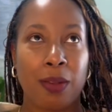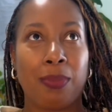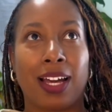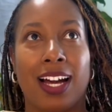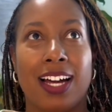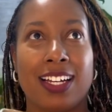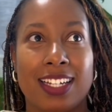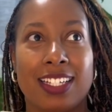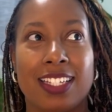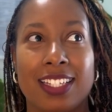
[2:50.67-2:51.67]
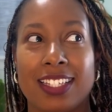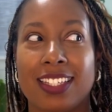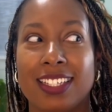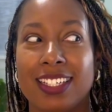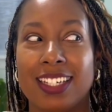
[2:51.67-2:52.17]

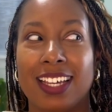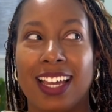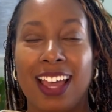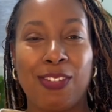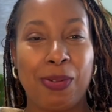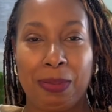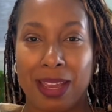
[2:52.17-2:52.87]
because if you wear